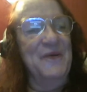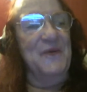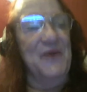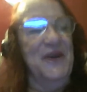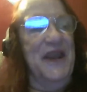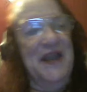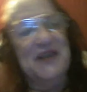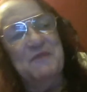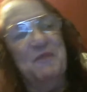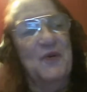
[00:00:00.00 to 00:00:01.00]
we're going to
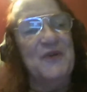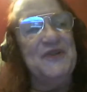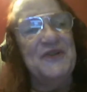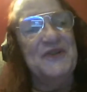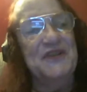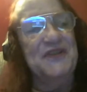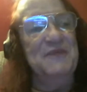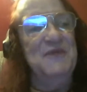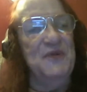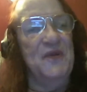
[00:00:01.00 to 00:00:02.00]
export our
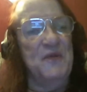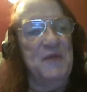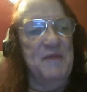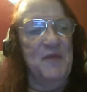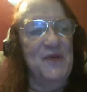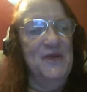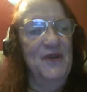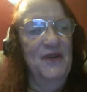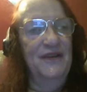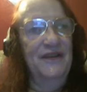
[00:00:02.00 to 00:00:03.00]
system to other people?
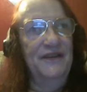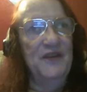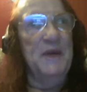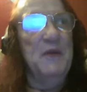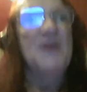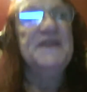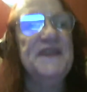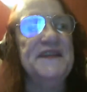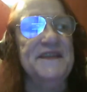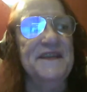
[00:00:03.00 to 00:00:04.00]
Nobody wants
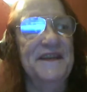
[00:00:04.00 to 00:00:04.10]
it.